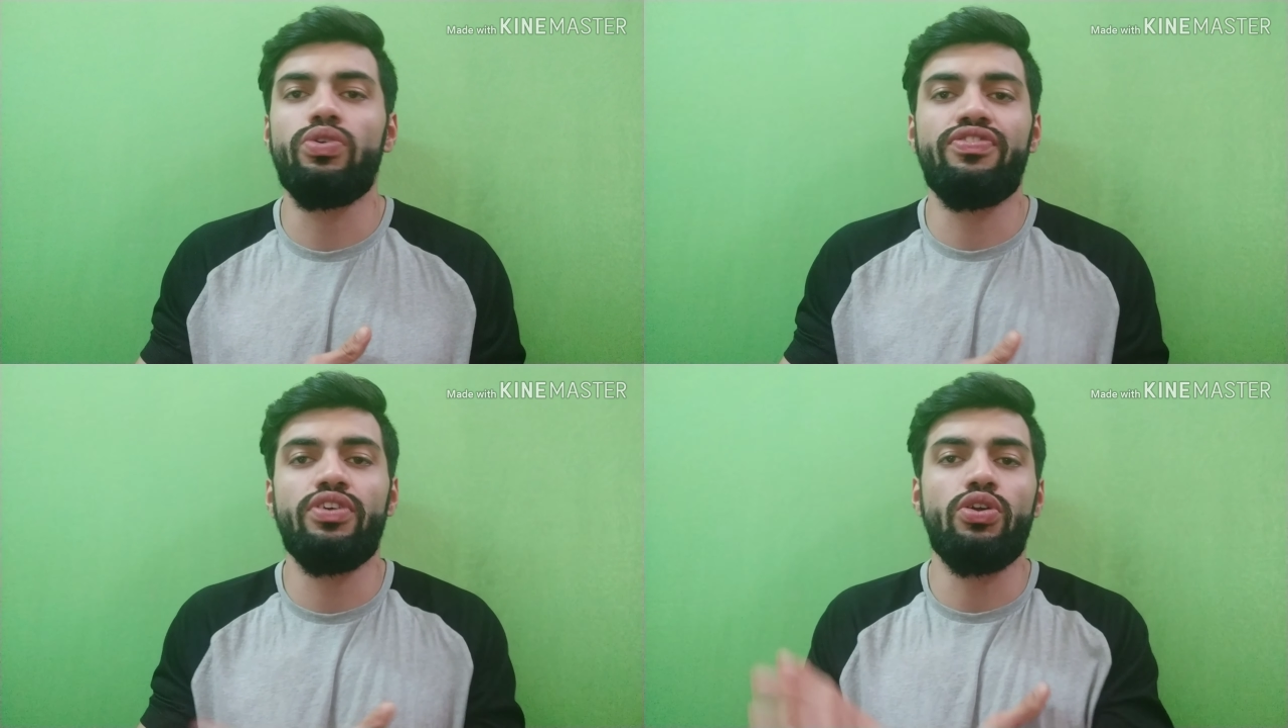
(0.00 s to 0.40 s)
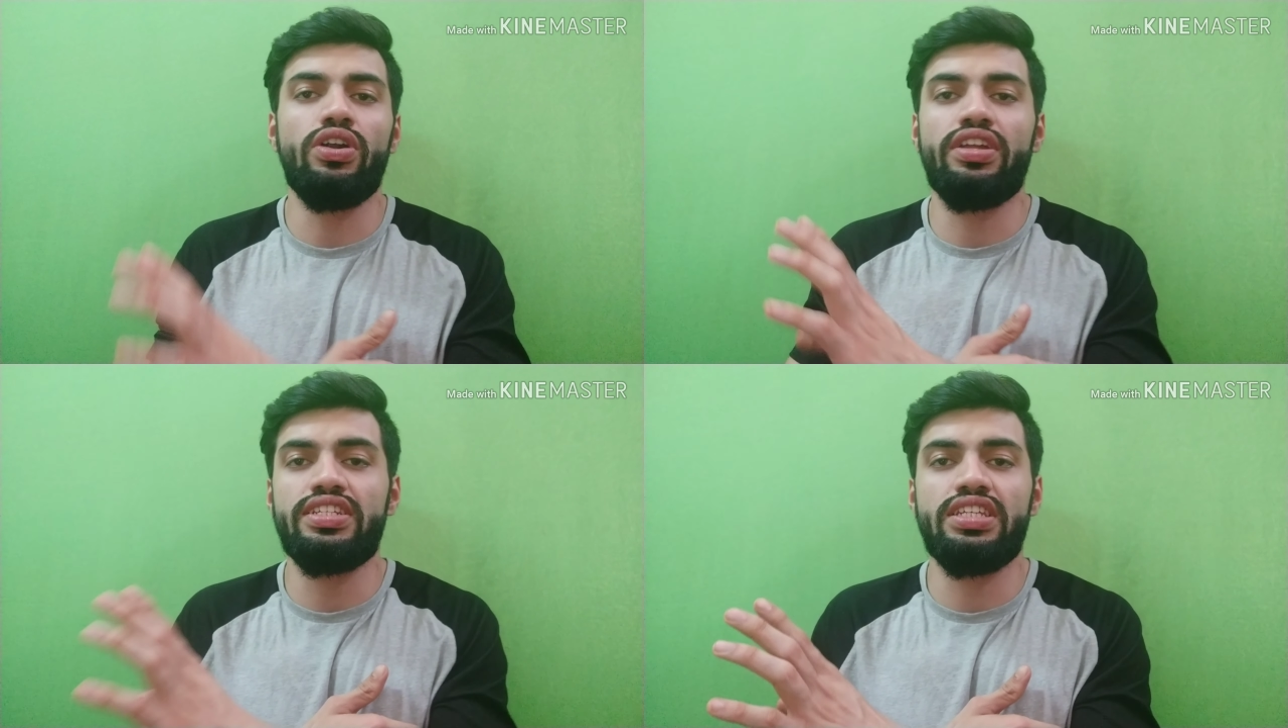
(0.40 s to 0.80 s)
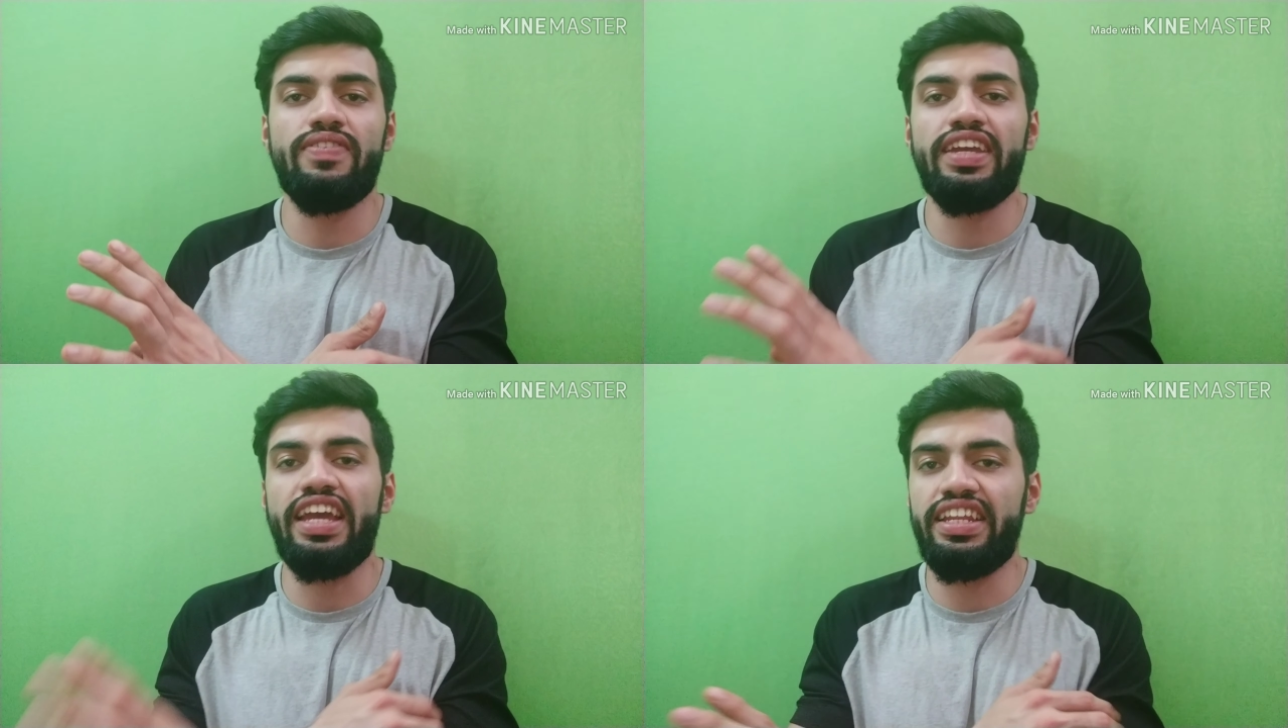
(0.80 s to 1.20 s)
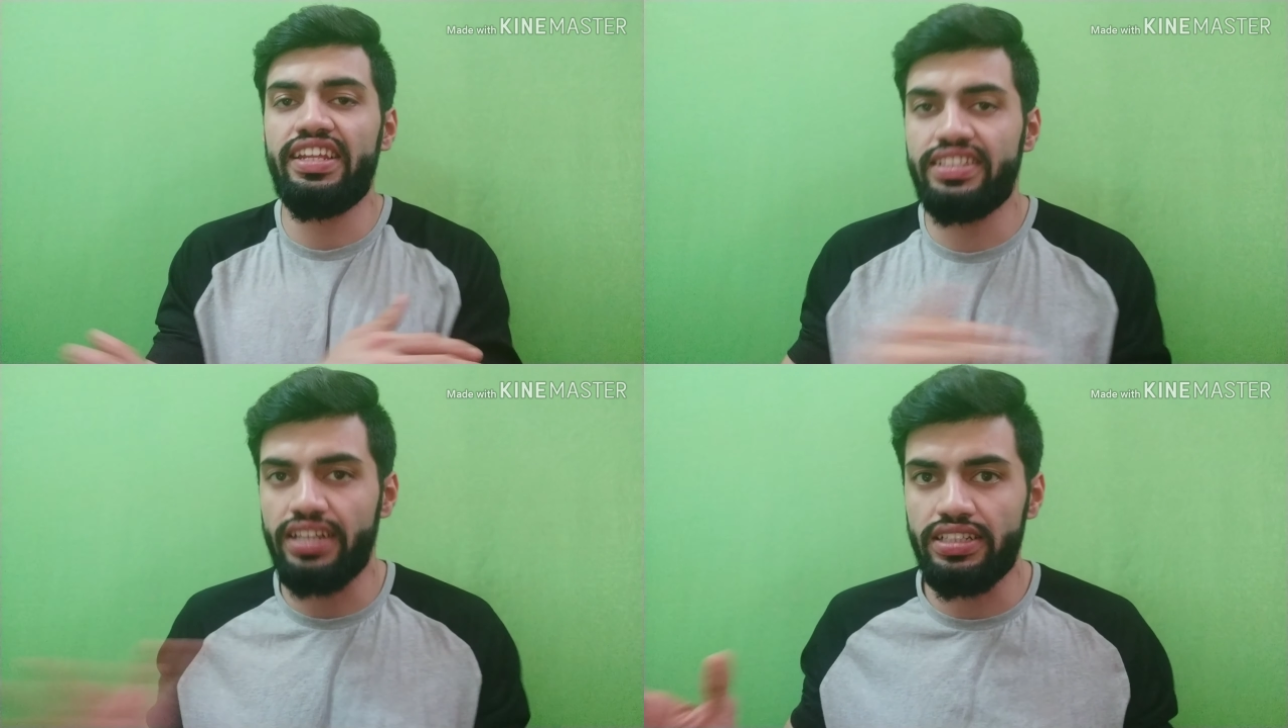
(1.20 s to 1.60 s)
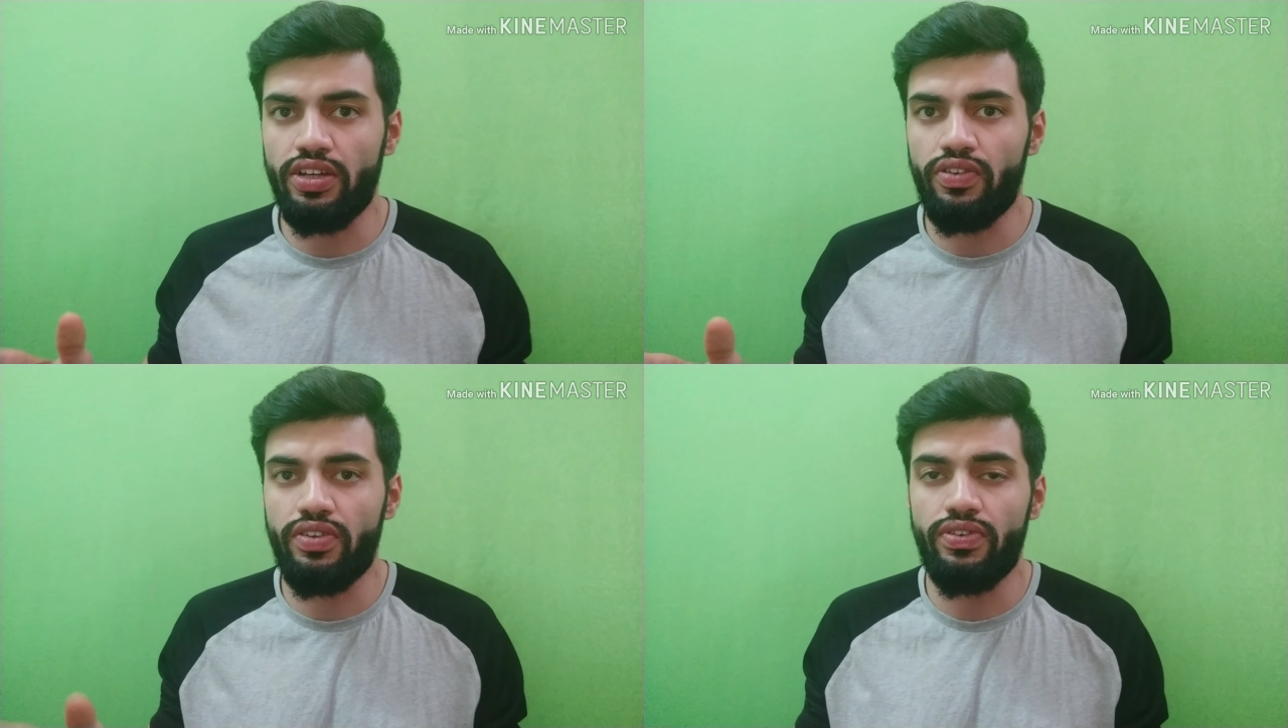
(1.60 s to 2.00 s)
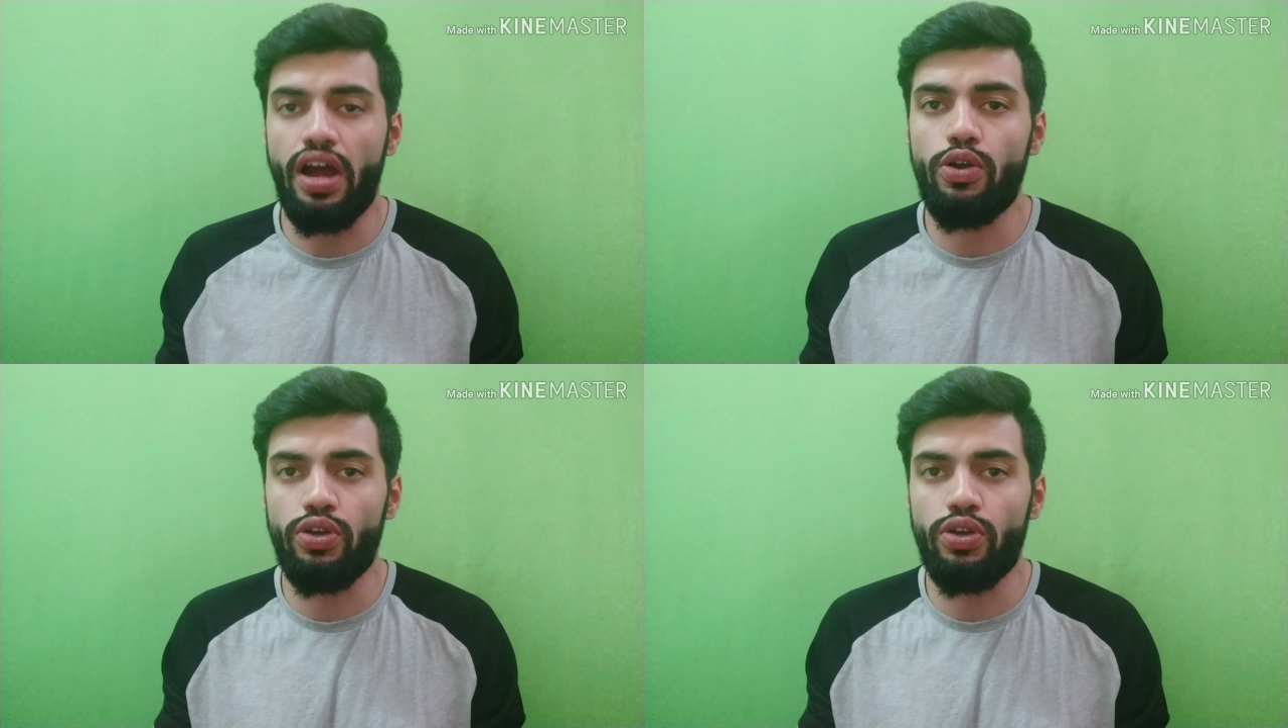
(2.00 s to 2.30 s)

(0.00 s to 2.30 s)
if you're not receiving any results out